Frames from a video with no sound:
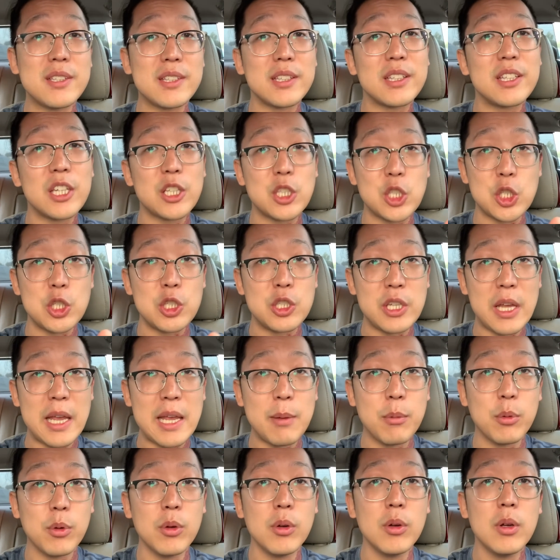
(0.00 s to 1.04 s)
the kitchen
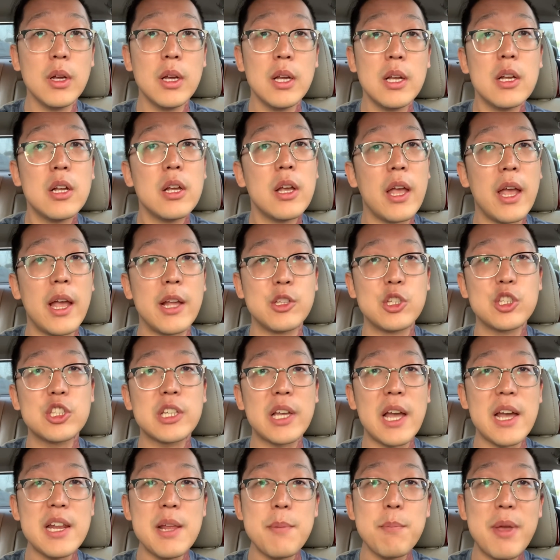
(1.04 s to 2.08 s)
table, and just
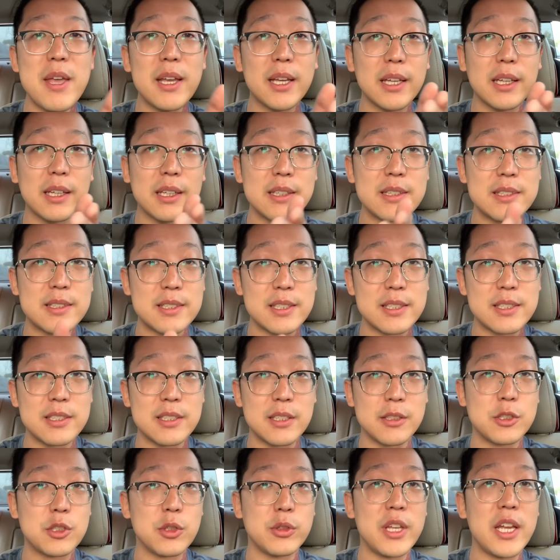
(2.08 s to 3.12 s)
kind of make it
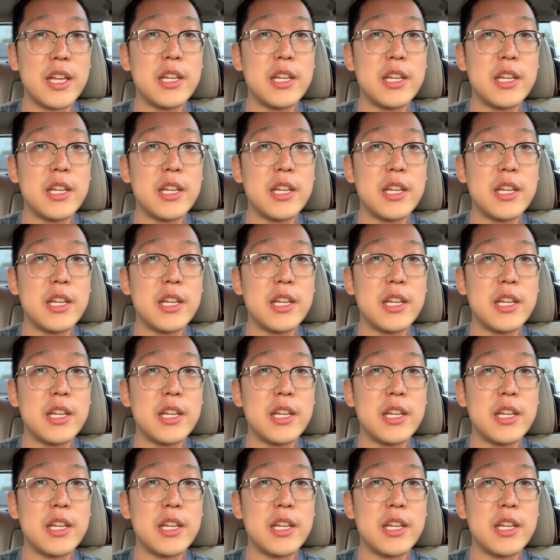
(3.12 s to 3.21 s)
consistent so they